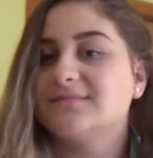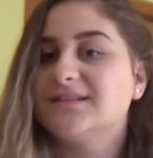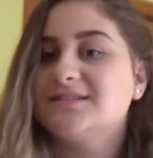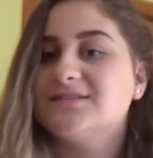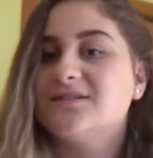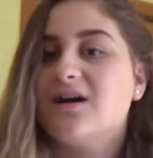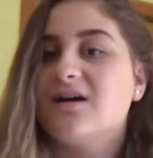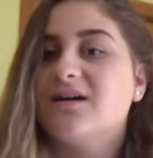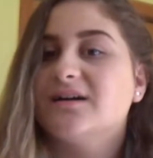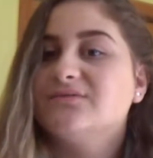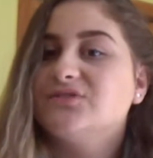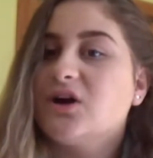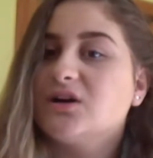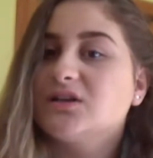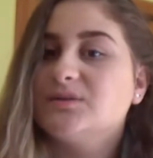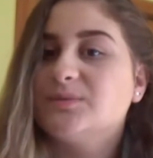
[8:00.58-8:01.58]
This song I've
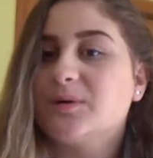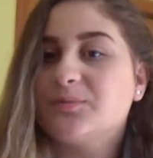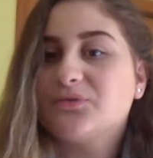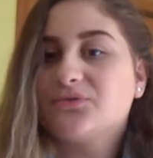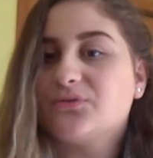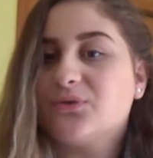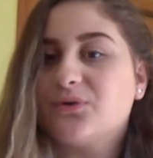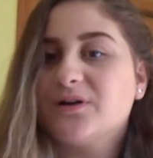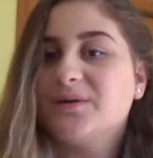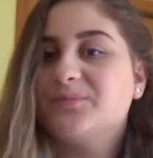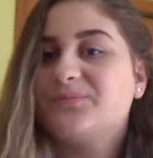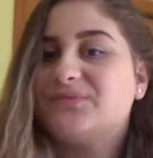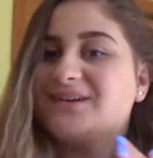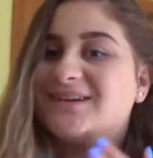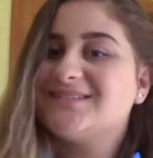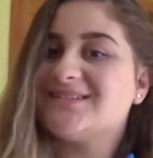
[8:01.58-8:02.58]
talked about before,
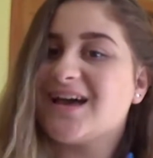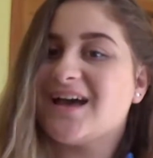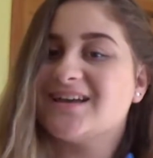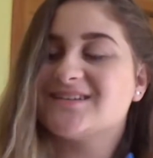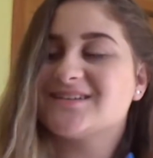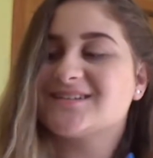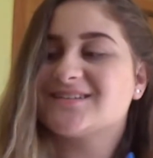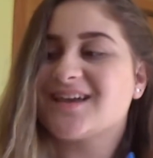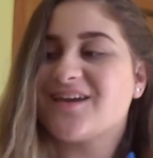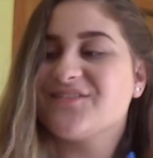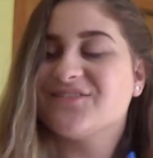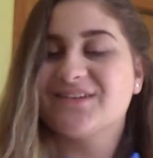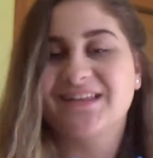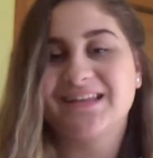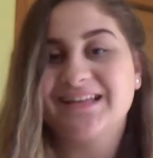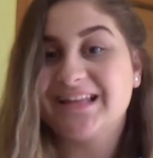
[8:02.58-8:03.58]
but I
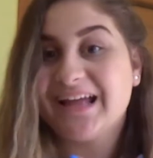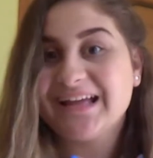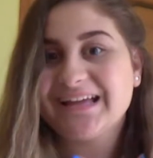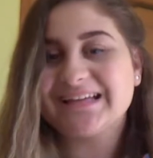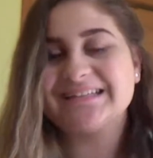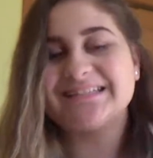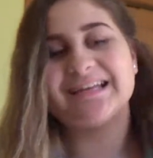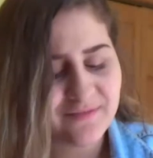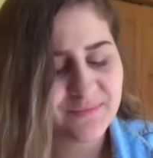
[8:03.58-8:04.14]
really like it.